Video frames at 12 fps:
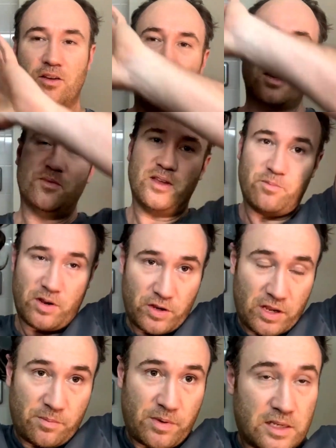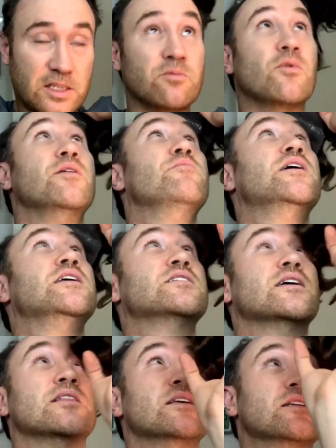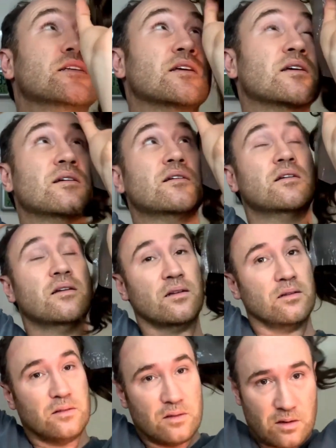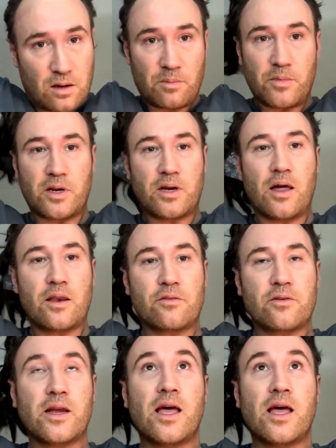going to be my new hairpiece in one piece like this. I'm going to cut 3